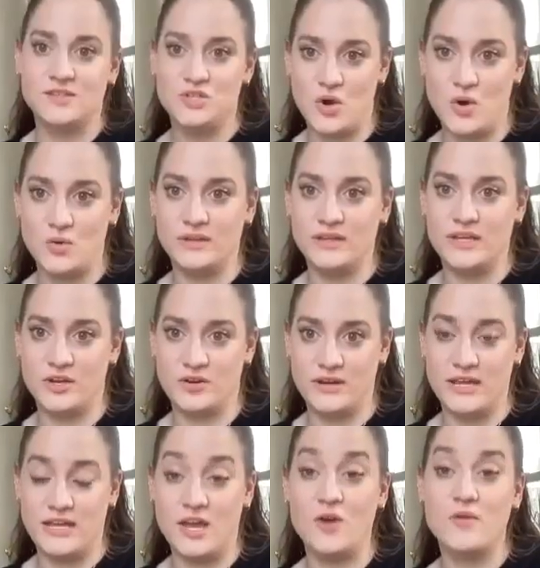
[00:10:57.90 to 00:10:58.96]
totally
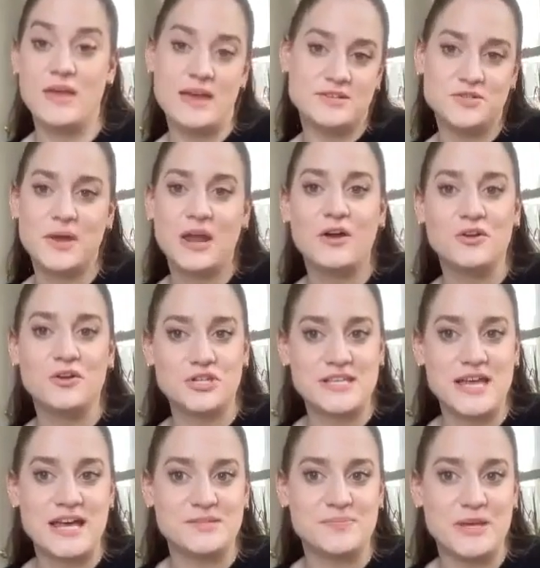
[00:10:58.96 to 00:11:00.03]
agree. Oh yeah, so Carol just
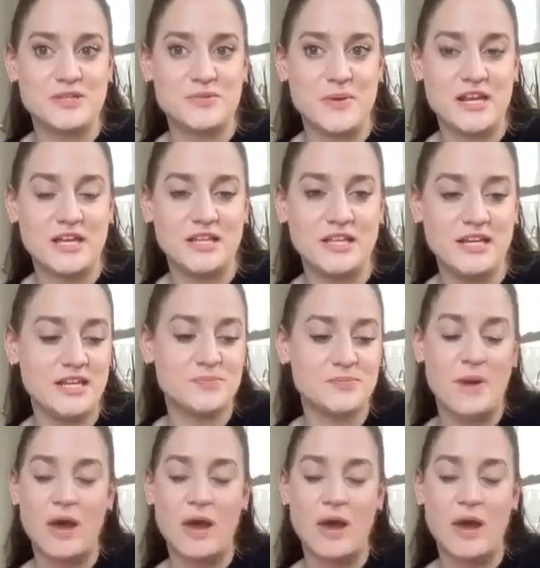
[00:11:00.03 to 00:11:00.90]
asked, best way to clean it is